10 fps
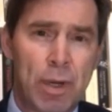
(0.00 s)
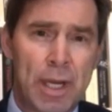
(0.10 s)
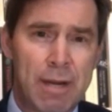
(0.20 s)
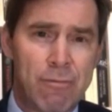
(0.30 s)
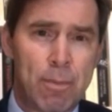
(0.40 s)
No,
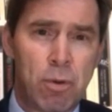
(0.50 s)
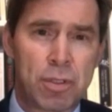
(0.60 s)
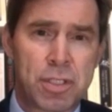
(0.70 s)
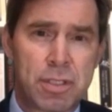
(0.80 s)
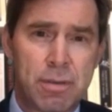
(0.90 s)

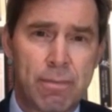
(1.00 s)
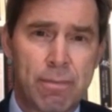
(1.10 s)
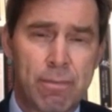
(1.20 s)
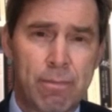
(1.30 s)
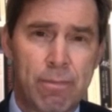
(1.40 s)
I just want to
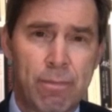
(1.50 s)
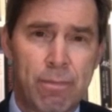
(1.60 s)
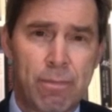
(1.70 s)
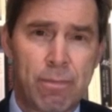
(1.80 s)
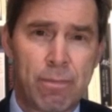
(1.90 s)
talk about
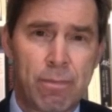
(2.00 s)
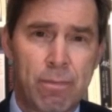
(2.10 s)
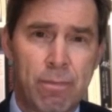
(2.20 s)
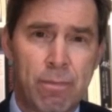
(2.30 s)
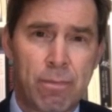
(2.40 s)
our country
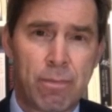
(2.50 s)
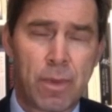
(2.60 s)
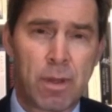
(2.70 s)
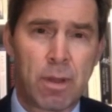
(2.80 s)
and the